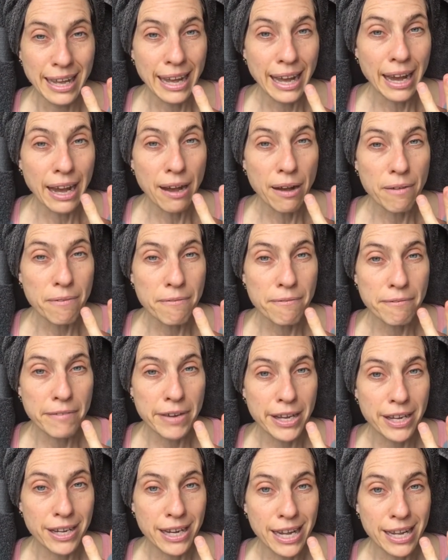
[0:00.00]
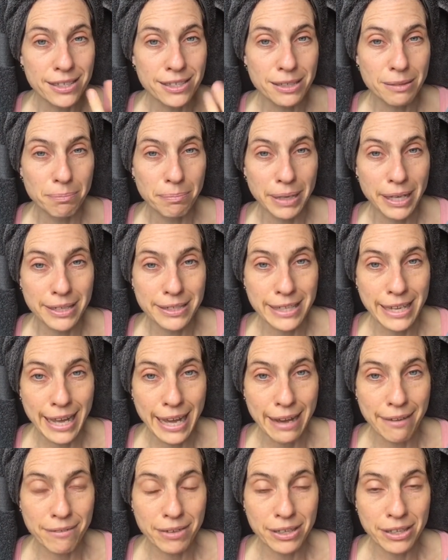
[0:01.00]
How fun has it been to
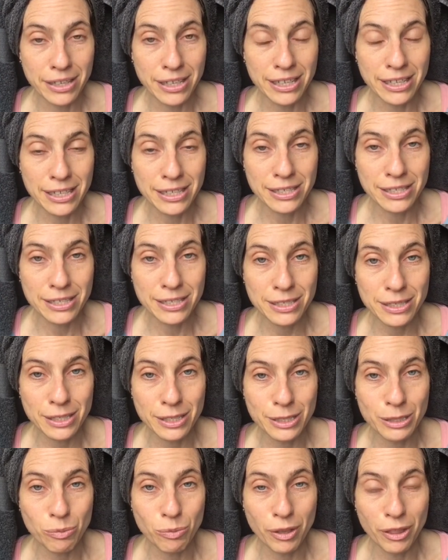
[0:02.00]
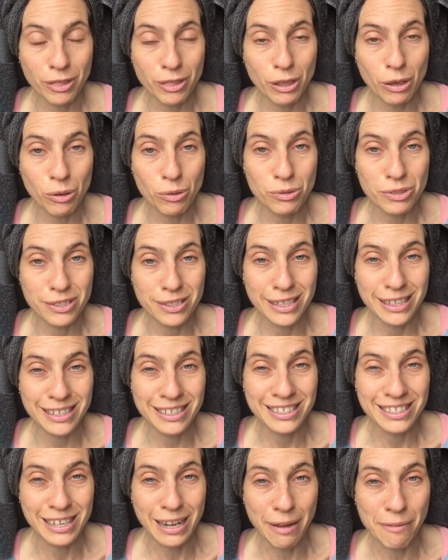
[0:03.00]
have an existence with those
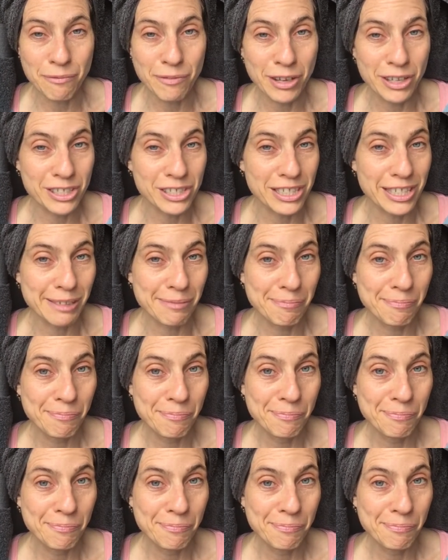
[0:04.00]
things not functioning?